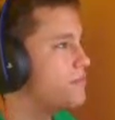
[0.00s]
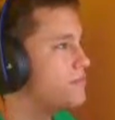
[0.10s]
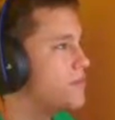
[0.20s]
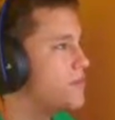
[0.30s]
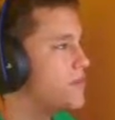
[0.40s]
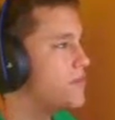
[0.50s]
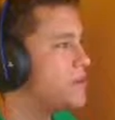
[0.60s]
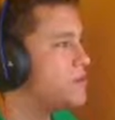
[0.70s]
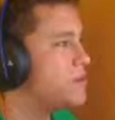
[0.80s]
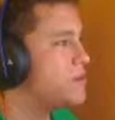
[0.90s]
from so many
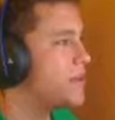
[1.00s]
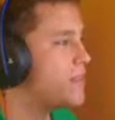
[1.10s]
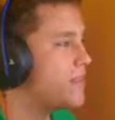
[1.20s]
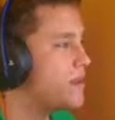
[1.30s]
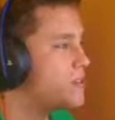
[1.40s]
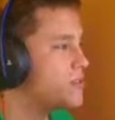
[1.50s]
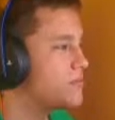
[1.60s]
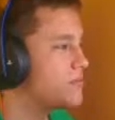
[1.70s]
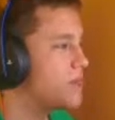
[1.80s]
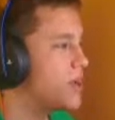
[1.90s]
people and then it
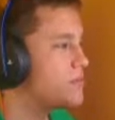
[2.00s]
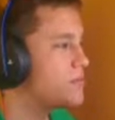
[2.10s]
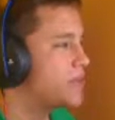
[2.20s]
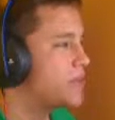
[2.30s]
just flops.